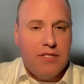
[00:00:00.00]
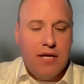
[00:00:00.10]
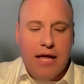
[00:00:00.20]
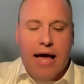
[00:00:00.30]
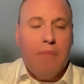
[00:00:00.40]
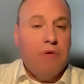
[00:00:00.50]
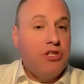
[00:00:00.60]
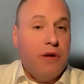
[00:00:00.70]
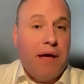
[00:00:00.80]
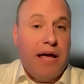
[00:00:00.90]
how much they're
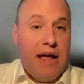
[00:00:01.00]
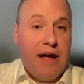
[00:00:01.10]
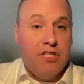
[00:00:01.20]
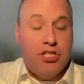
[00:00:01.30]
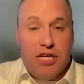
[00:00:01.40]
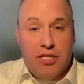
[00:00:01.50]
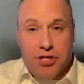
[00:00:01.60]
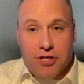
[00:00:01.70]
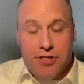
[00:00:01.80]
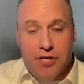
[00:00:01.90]
paying average
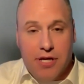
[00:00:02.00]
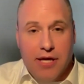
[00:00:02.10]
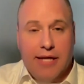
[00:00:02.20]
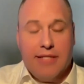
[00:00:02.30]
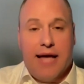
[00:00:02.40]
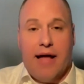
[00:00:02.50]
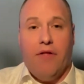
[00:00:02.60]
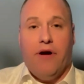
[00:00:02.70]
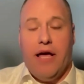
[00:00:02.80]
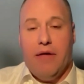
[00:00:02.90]
teachers in
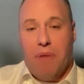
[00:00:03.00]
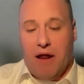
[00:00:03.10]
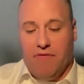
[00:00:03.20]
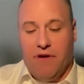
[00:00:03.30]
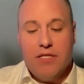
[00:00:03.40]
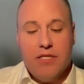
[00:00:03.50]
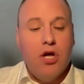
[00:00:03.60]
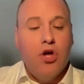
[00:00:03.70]
salary and benefits,